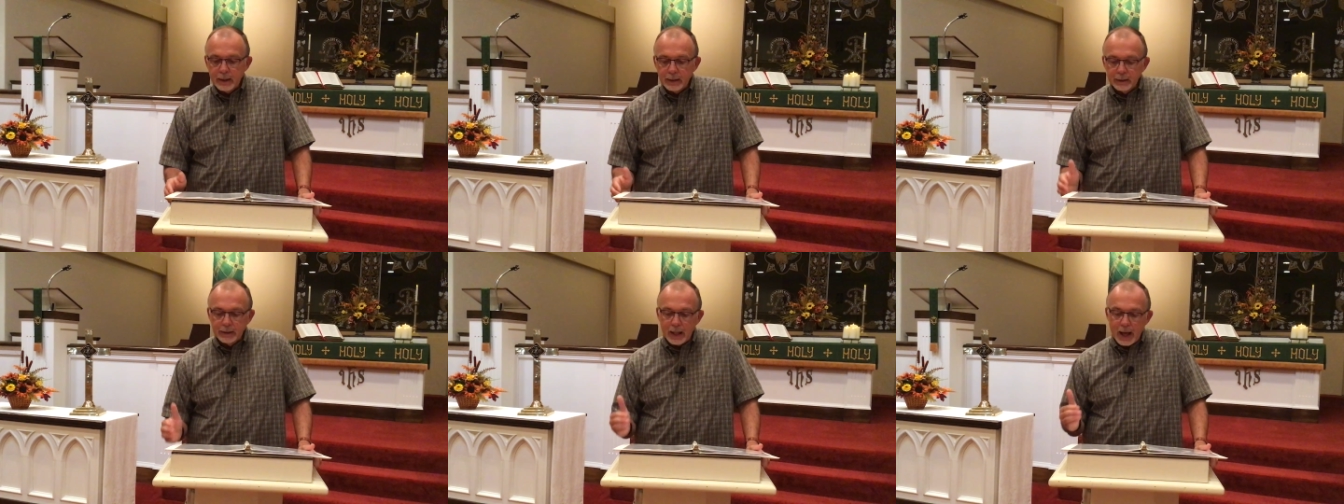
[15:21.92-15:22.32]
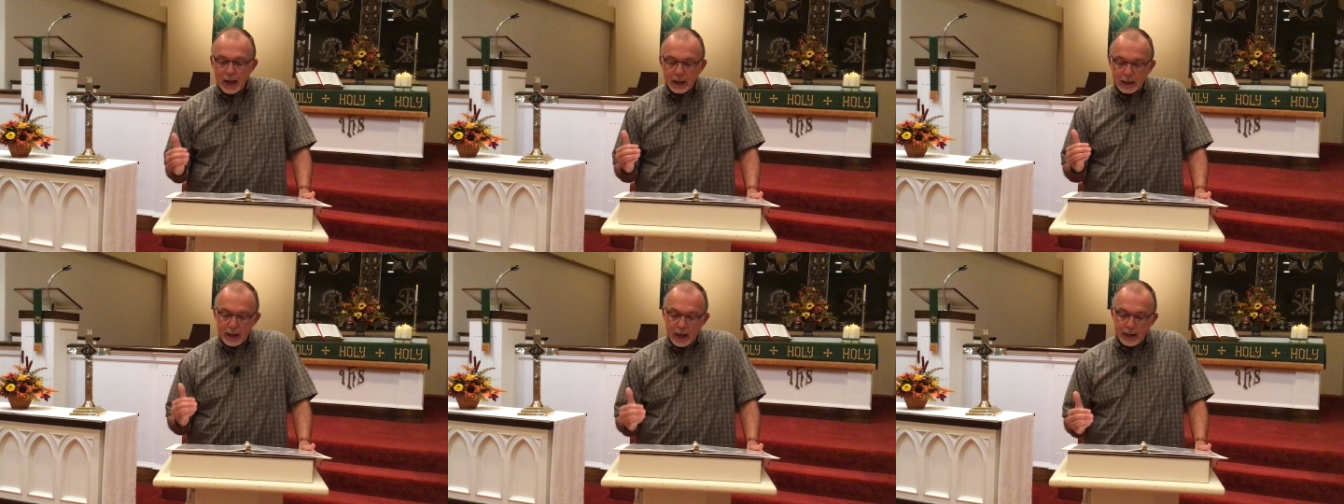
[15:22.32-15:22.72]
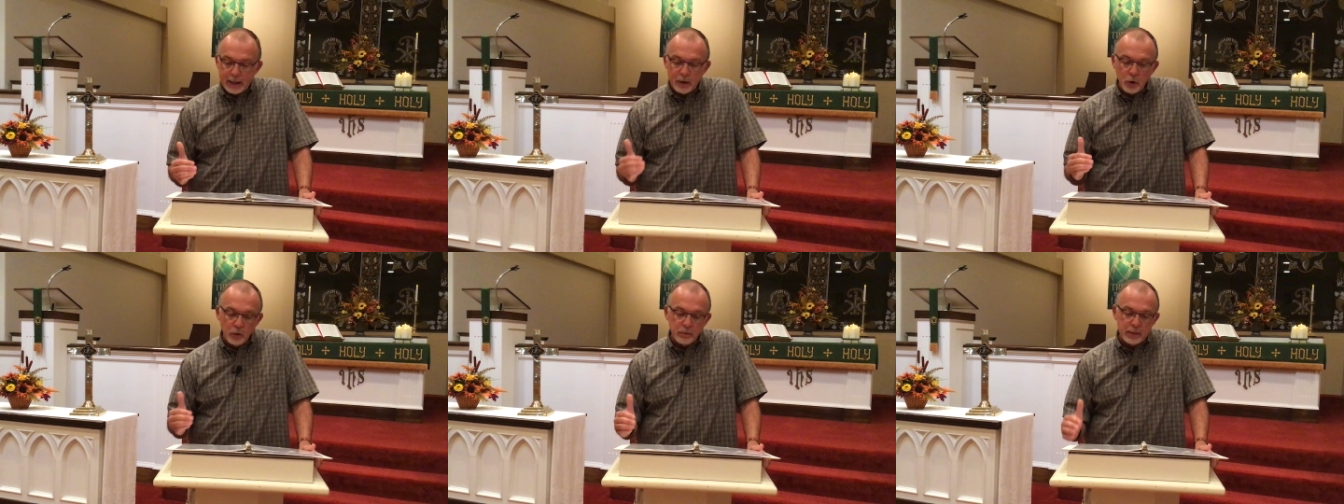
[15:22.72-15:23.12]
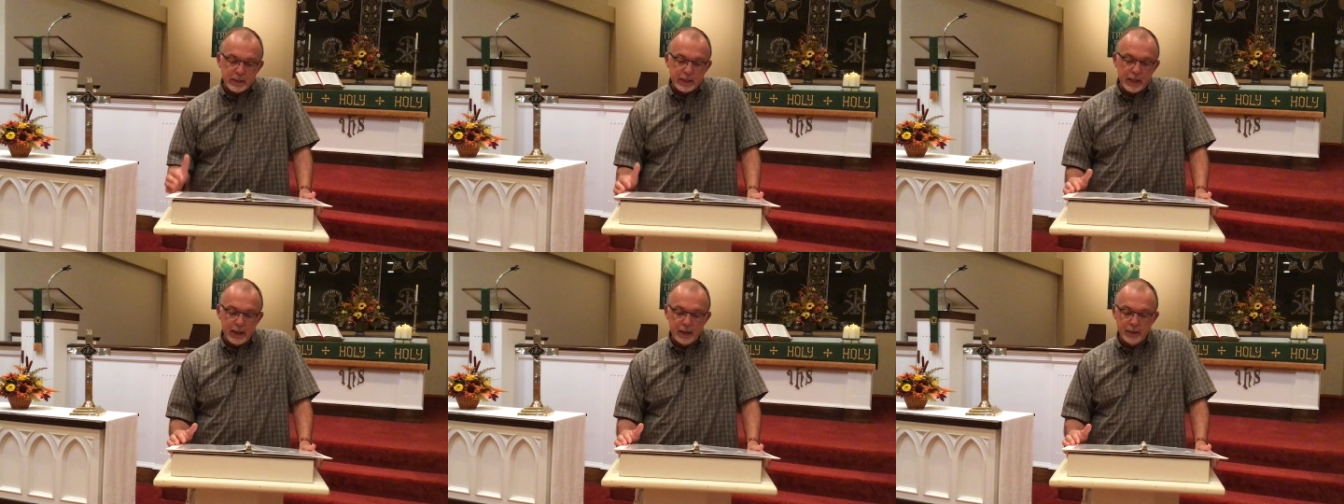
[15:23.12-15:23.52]
Lot got in over
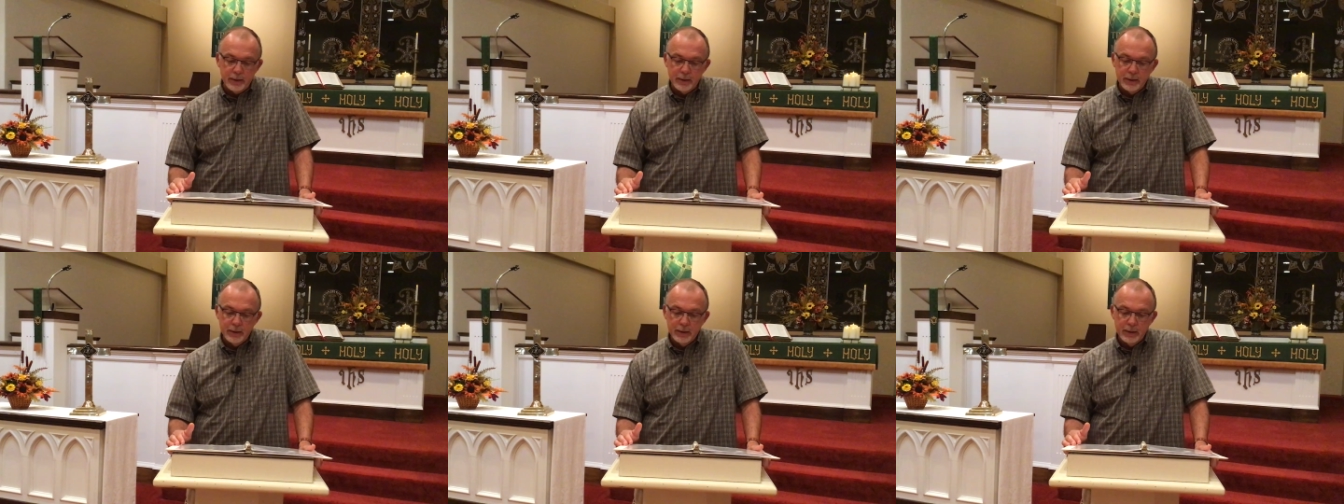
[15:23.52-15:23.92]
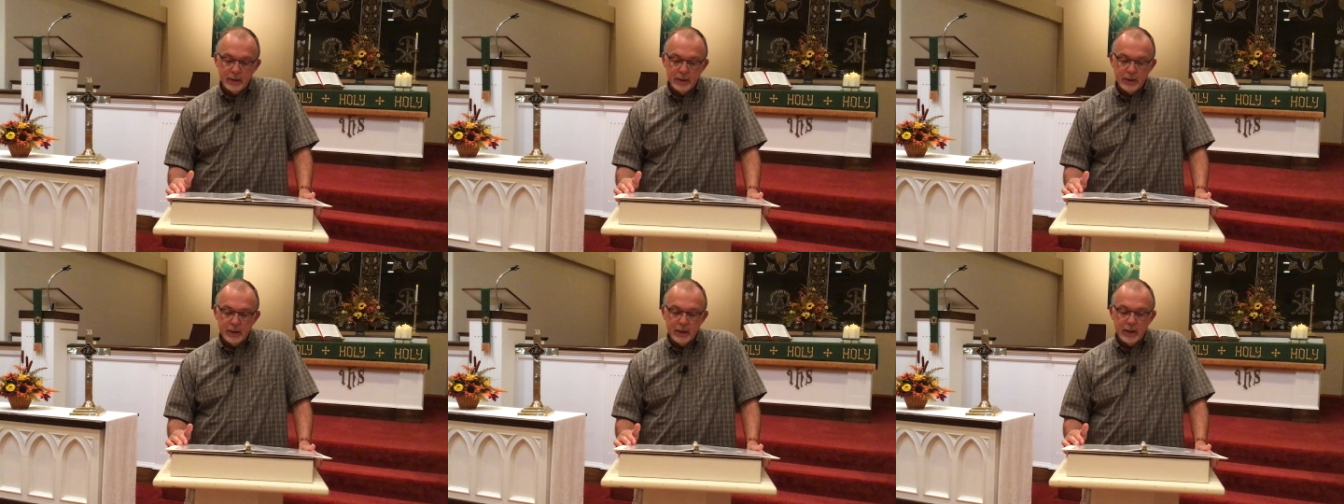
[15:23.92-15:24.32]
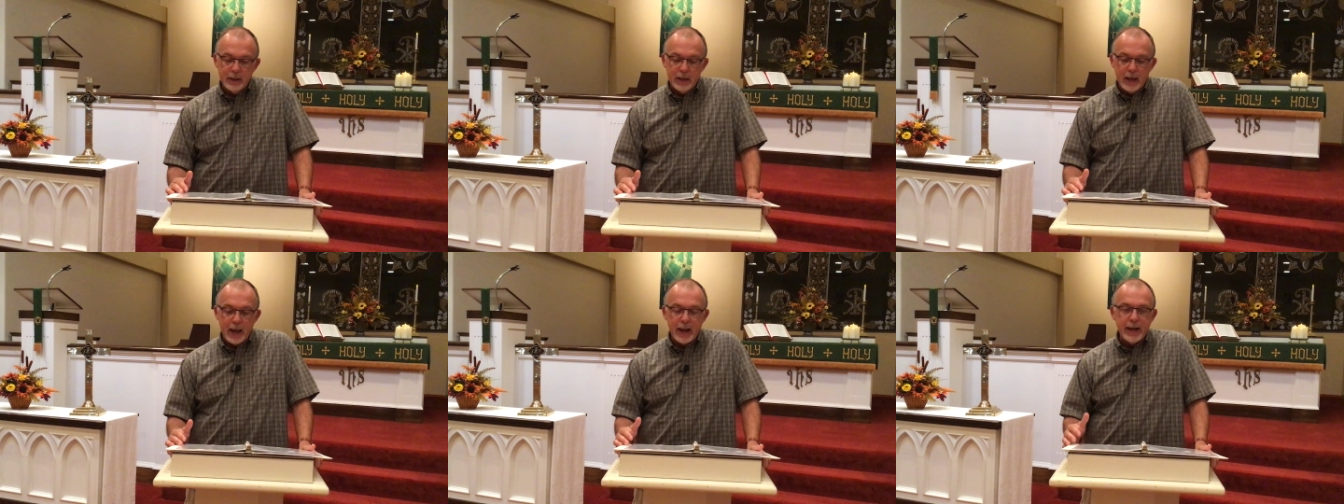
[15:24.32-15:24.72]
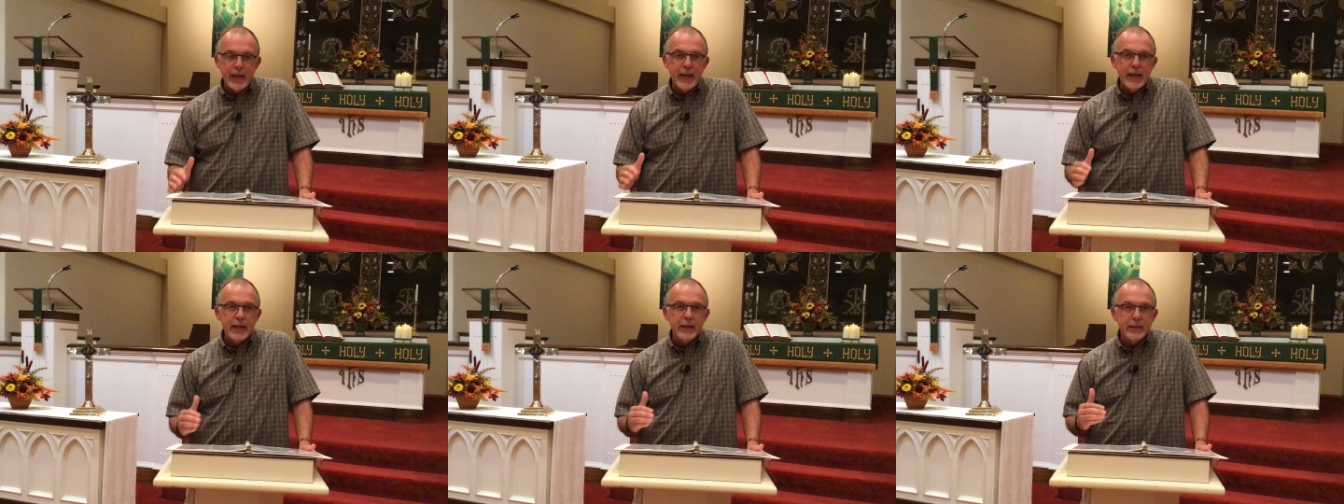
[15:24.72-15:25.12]
his head, and
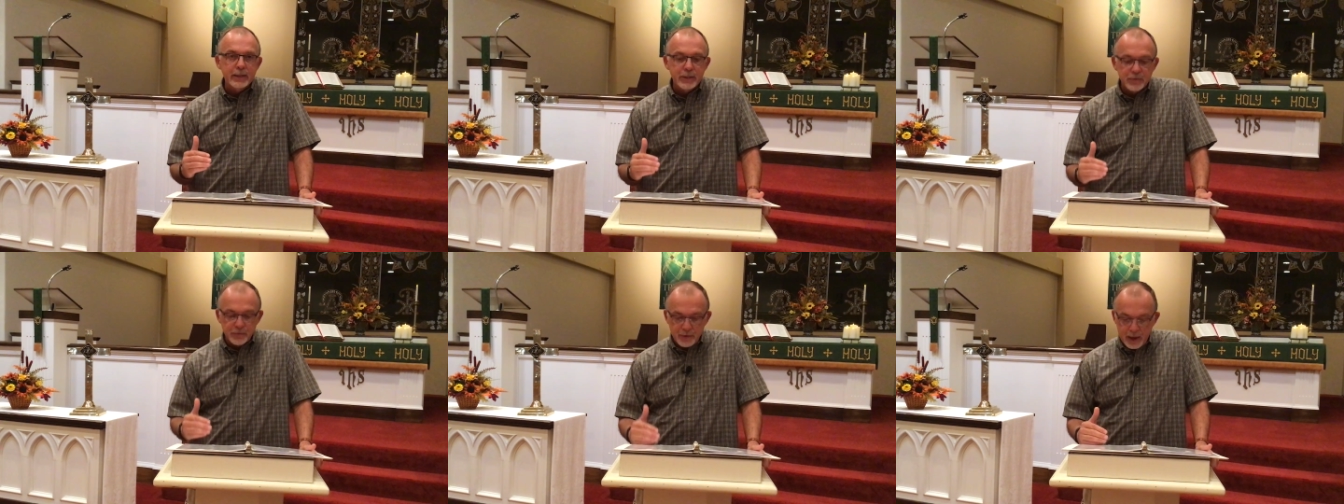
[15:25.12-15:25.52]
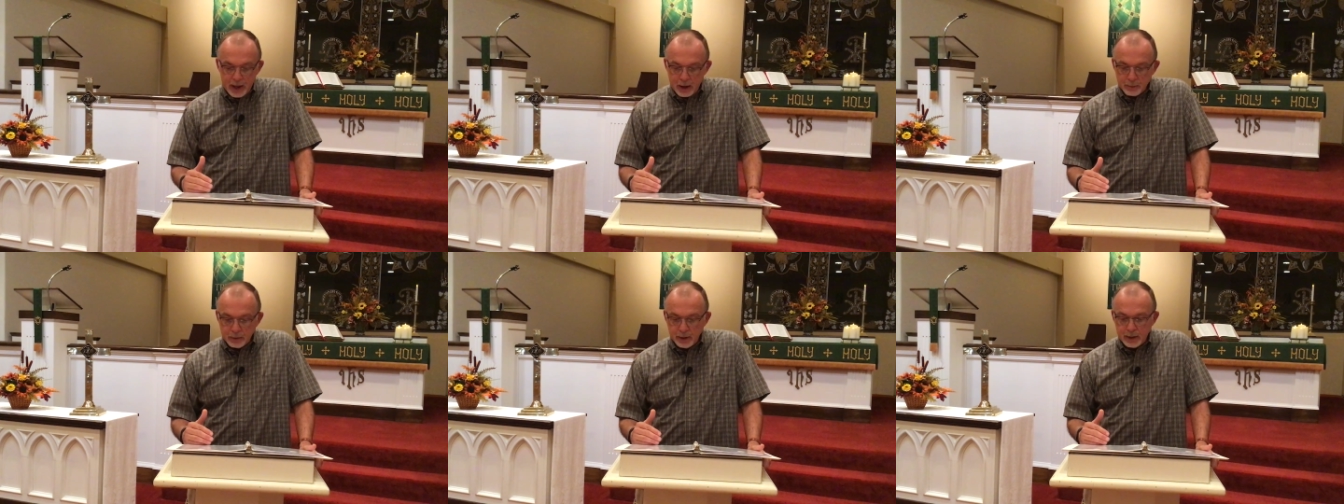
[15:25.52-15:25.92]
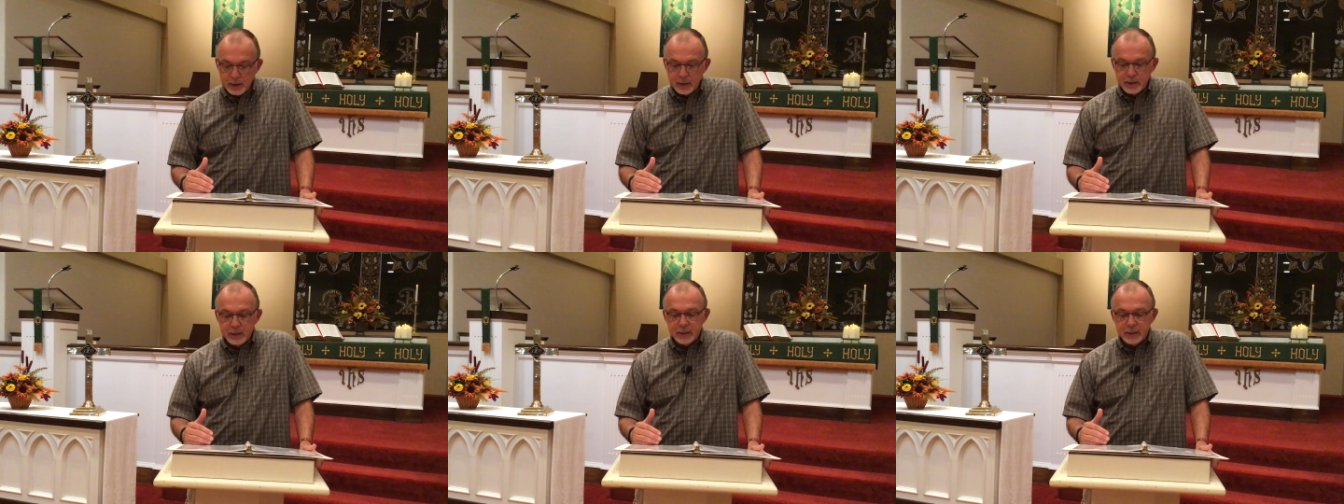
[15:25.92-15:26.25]
he and his family